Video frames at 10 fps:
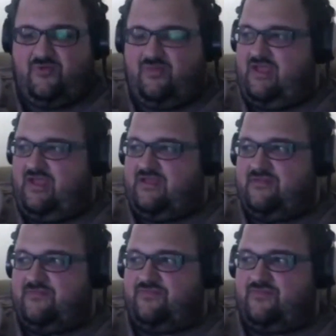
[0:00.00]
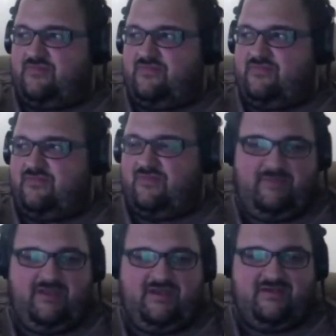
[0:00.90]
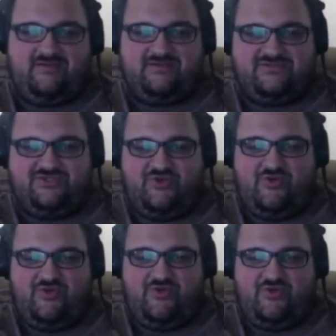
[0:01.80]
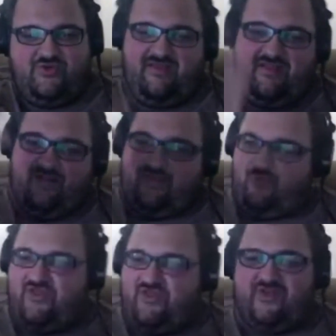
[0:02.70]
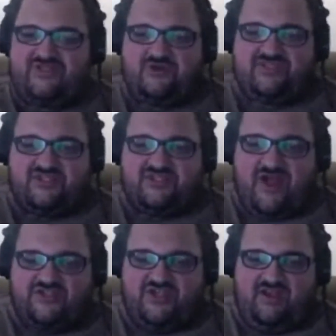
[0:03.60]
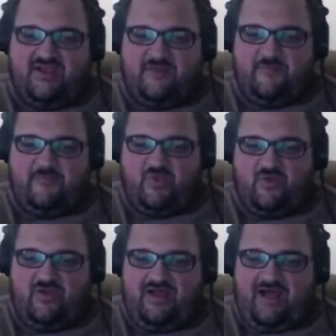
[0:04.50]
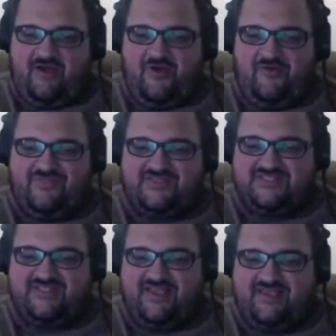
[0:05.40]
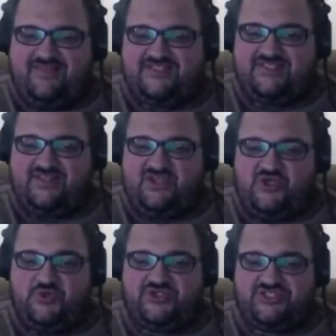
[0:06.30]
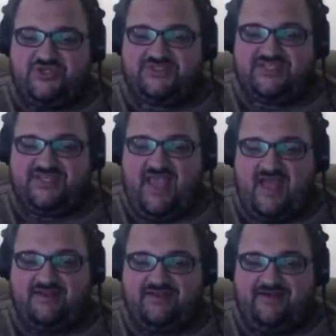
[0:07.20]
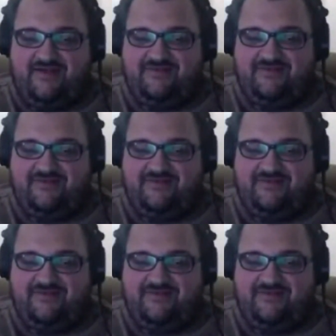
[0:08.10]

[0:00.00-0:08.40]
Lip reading: like, I mean, you with our resource extraction, like, I don't know if this is like the hugest news in Canada,